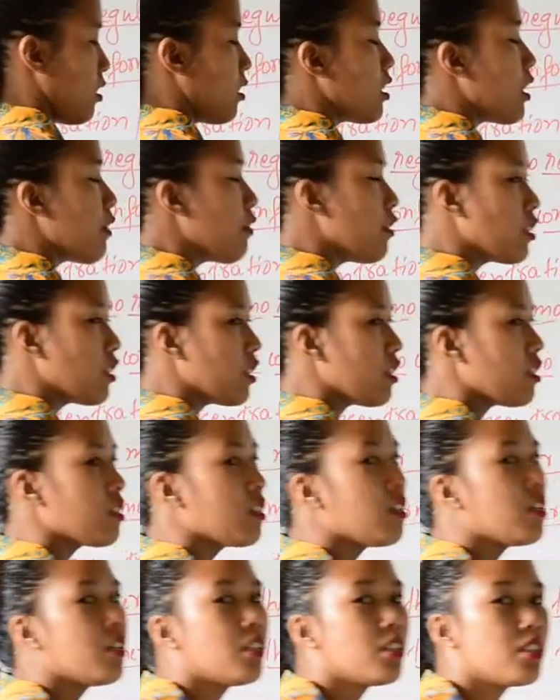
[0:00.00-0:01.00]
They will just
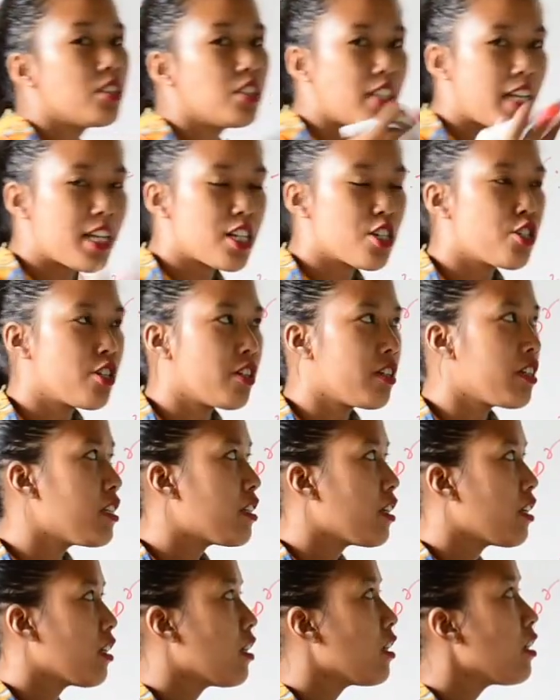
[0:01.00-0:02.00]
change their
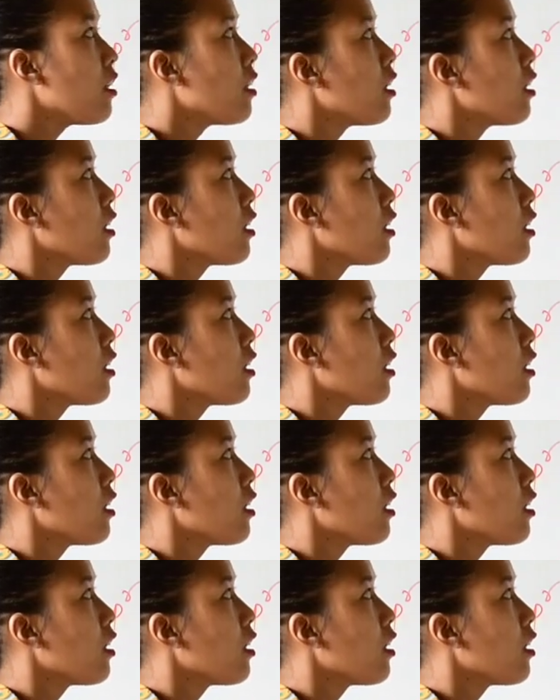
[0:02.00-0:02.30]
internal